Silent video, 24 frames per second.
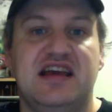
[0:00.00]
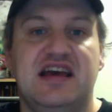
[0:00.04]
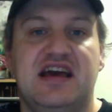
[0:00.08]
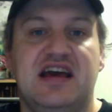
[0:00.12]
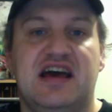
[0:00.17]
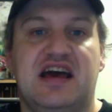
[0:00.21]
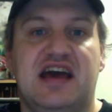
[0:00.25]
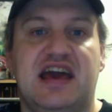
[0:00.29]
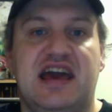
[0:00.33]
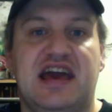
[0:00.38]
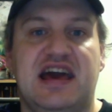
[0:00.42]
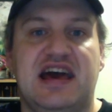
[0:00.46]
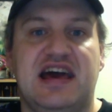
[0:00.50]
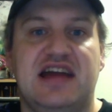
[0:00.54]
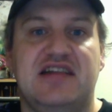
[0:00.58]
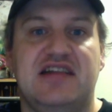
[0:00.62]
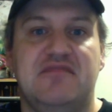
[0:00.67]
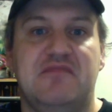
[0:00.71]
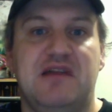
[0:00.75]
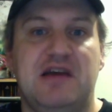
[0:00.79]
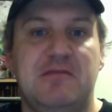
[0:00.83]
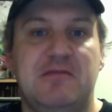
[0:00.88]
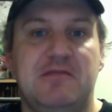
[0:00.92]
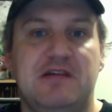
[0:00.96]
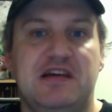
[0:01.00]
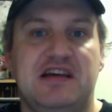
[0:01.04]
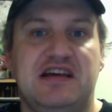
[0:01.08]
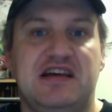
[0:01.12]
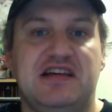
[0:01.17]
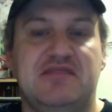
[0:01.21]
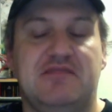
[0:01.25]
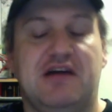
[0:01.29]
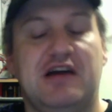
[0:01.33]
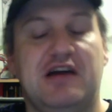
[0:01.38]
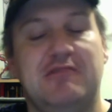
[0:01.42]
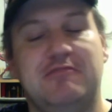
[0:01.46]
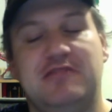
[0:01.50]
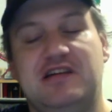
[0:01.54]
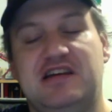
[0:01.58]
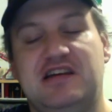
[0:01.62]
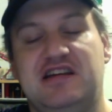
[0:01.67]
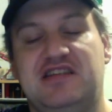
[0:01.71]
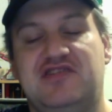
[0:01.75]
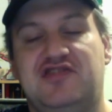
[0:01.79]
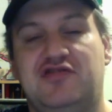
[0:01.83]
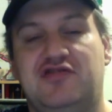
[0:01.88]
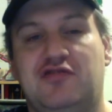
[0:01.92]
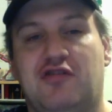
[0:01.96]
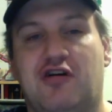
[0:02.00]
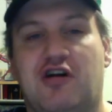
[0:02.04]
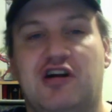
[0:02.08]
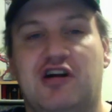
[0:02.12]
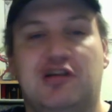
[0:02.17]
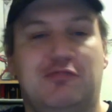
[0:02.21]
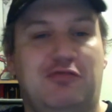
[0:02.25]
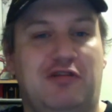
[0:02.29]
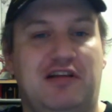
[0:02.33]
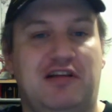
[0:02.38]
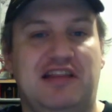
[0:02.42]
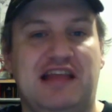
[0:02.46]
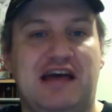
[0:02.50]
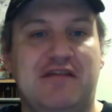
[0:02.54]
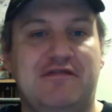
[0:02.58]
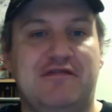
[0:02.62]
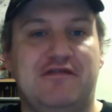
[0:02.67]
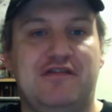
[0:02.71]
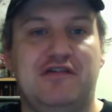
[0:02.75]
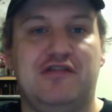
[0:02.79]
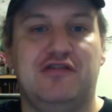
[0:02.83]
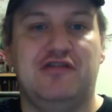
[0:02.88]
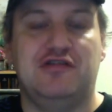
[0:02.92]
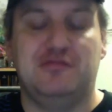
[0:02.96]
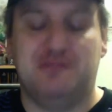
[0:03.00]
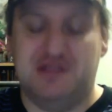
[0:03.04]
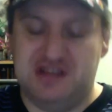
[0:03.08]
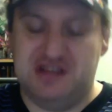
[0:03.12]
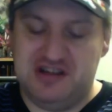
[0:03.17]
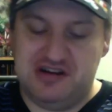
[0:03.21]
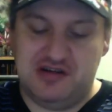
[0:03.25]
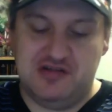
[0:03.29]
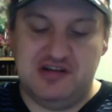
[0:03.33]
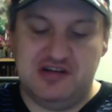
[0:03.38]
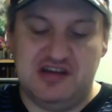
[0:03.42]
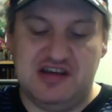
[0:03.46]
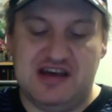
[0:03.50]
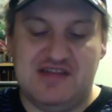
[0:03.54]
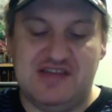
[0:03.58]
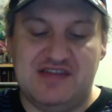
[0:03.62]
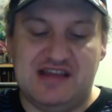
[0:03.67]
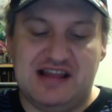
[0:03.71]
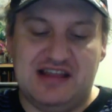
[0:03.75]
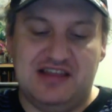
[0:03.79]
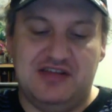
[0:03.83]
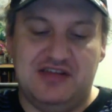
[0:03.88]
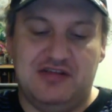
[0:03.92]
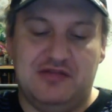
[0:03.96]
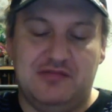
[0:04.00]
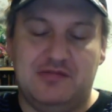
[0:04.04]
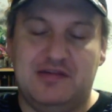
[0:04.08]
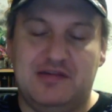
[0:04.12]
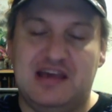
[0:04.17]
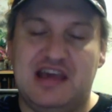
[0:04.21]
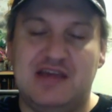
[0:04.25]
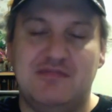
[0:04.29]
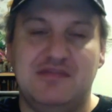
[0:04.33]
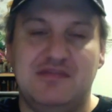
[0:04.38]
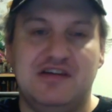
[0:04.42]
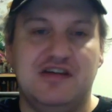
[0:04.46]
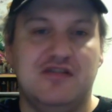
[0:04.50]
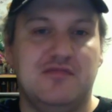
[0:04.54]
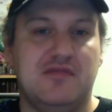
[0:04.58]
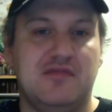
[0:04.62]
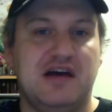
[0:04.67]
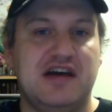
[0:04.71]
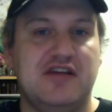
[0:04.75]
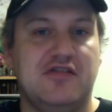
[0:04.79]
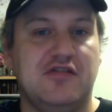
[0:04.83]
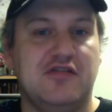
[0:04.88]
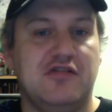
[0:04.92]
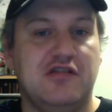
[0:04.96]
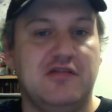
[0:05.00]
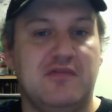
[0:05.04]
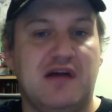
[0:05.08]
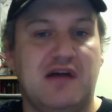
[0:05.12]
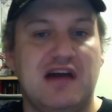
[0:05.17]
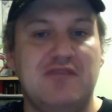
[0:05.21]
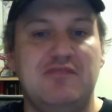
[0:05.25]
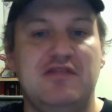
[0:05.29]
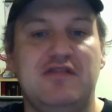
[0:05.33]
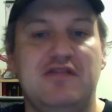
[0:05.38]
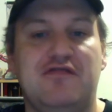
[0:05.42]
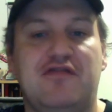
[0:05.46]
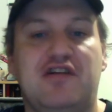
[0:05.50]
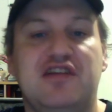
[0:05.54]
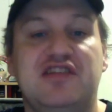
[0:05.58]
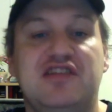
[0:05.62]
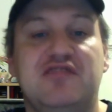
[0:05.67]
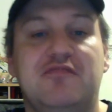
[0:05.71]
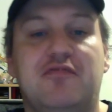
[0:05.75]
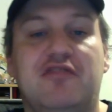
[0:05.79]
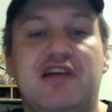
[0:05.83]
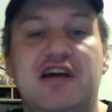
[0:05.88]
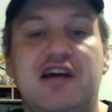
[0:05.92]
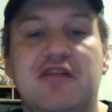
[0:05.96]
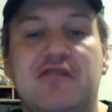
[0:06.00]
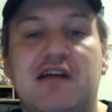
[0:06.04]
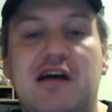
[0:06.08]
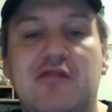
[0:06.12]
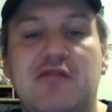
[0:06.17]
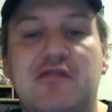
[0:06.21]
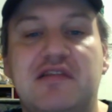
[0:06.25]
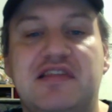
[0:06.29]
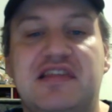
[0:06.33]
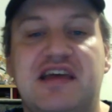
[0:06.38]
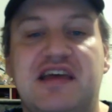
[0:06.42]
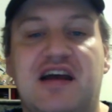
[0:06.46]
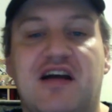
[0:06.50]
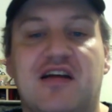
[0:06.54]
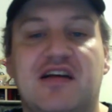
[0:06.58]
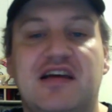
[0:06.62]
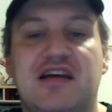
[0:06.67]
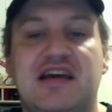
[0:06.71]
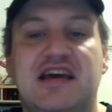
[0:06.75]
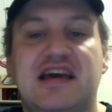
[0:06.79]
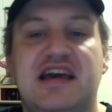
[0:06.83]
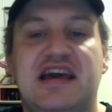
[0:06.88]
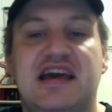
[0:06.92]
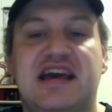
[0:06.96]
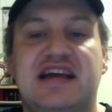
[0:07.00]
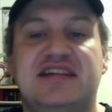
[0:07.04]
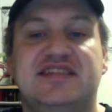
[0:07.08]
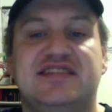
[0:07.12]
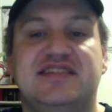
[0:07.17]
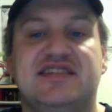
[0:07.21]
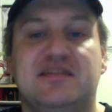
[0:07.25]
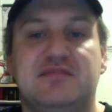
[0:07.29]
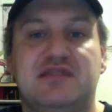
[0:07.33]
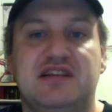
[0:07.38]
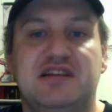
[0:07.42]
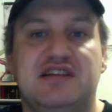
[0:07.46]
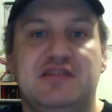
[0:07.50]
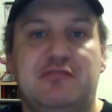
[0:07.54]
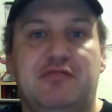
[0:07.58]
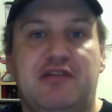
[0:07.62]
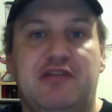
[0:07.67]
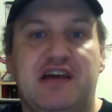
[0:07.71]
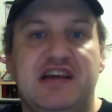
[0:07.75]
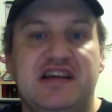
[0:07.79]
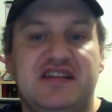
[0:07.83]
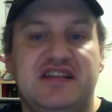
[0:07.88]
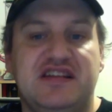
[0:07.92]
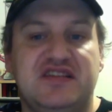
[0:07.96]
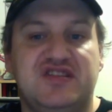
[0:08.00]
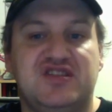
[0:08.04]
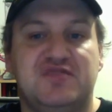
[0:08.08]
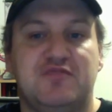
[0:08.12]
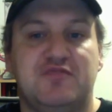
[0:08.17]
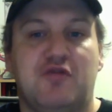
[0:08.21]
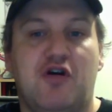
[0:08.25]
and maybe it might be too hard to pull out that phone, but you have that little Game Gear Micro. It might be fun to play around with there. It's something to play in small